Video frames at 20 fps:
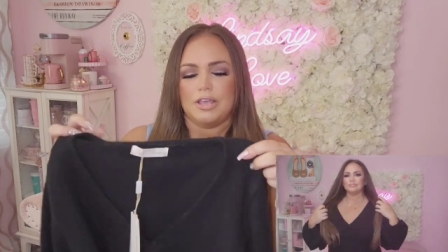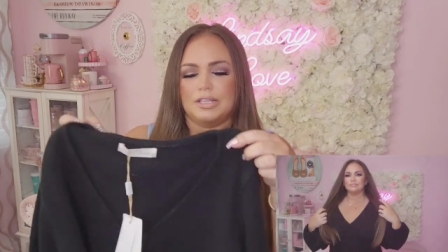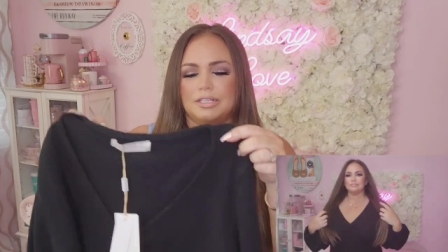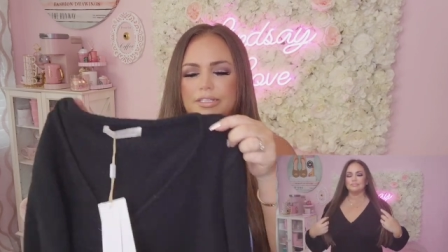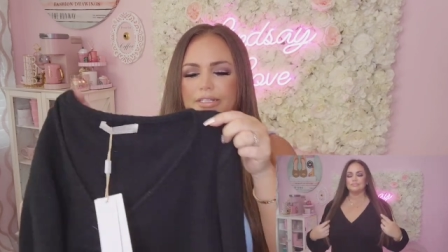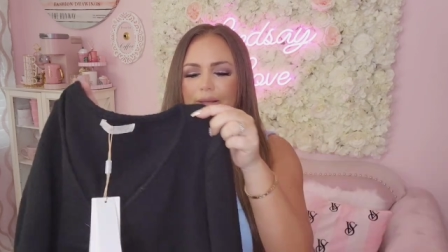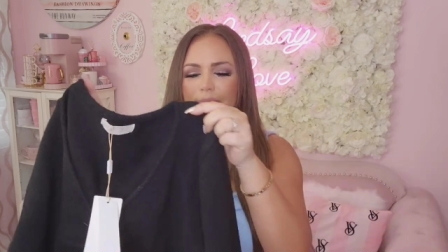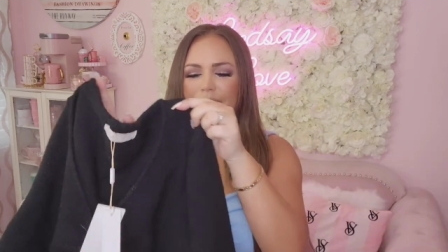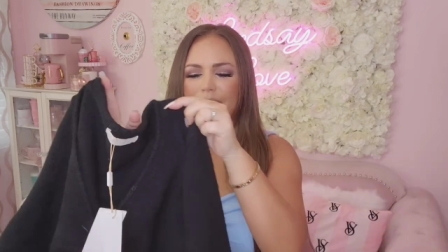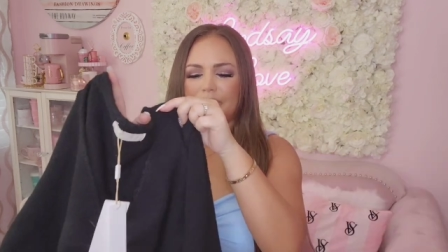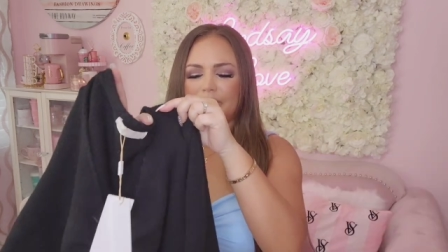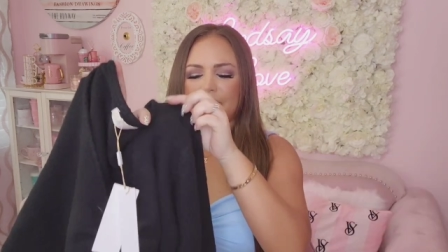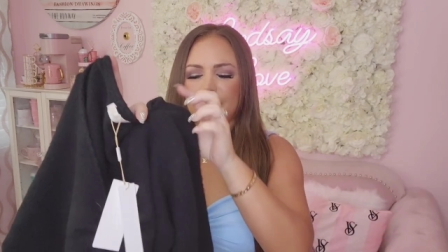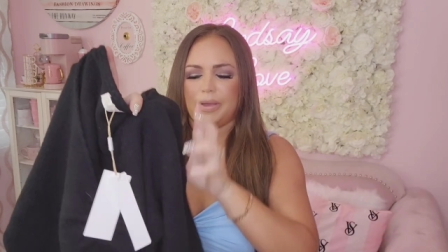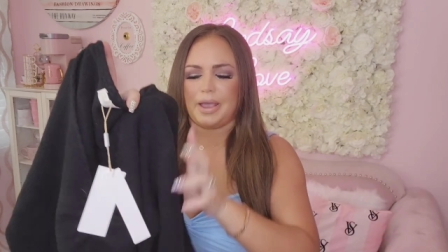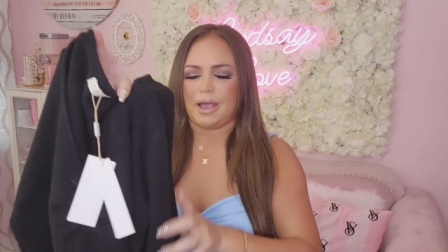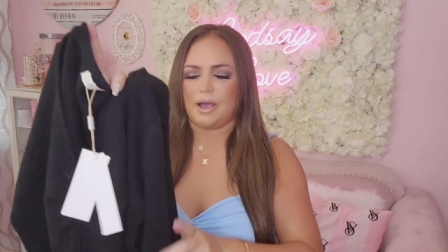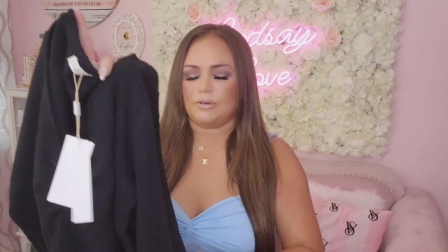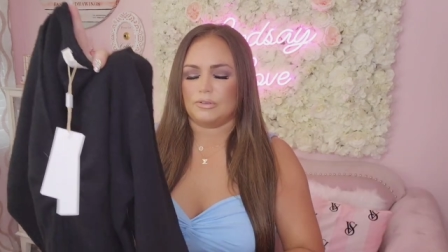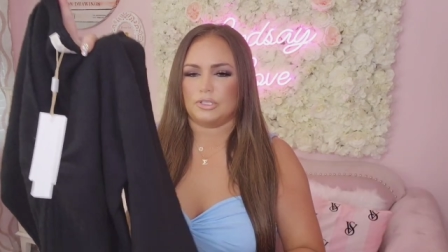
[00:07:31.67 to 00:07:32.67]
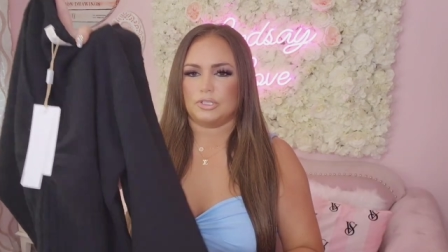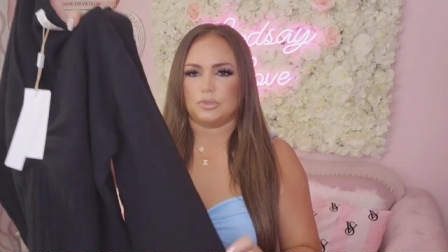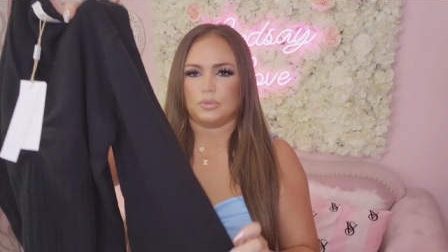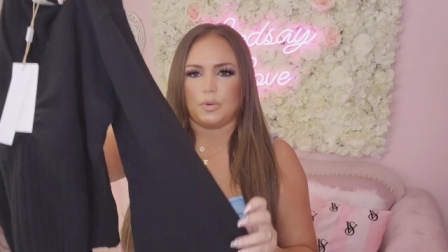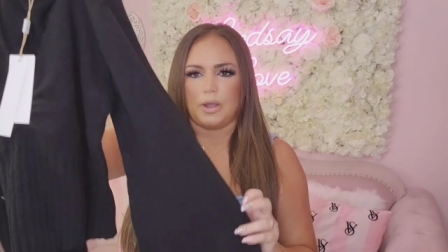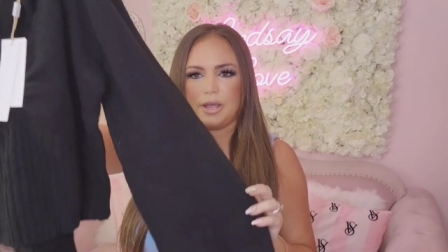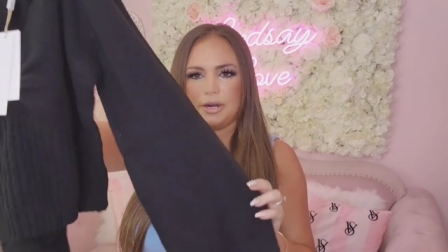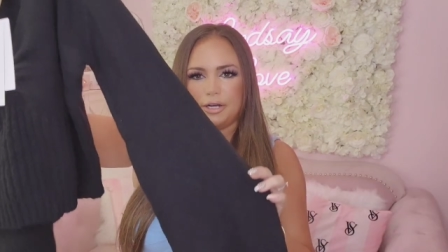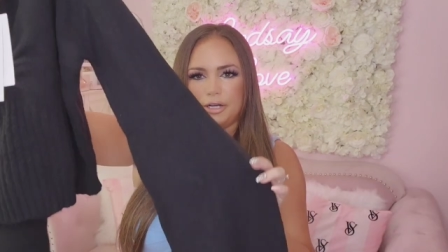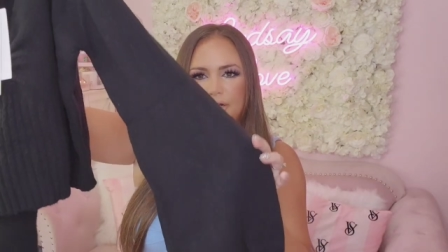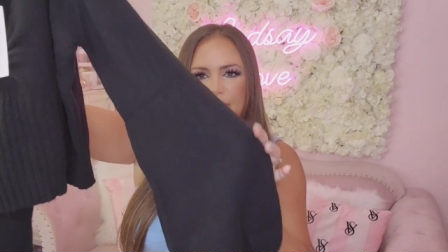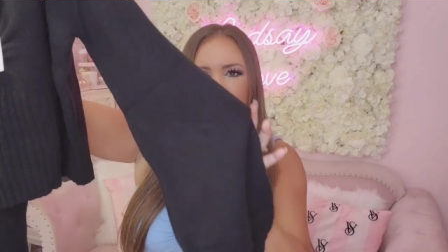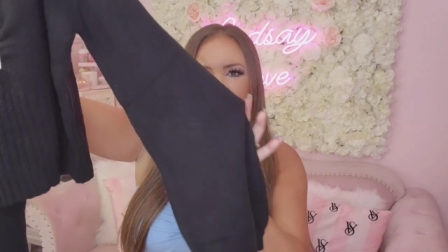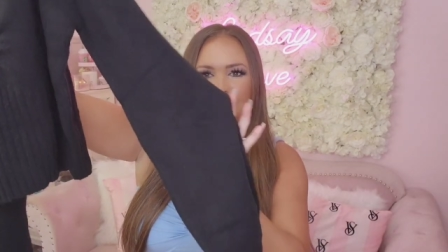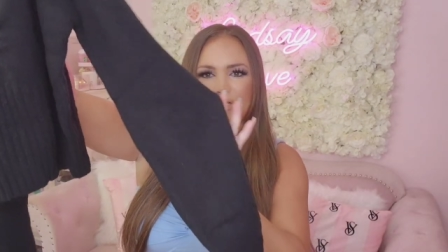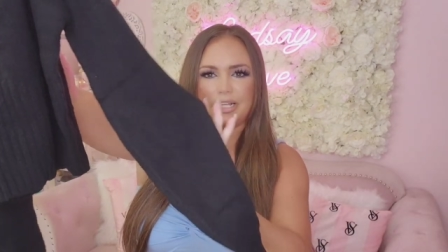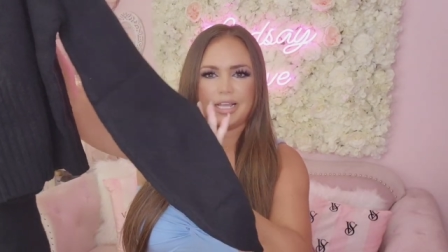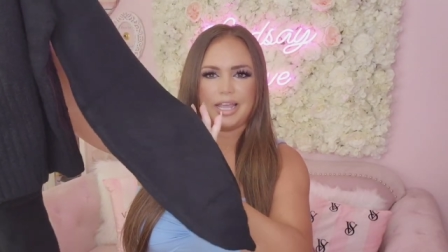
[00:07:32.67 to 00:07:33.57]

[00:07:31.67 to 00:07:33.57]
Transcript: Something about sweaters,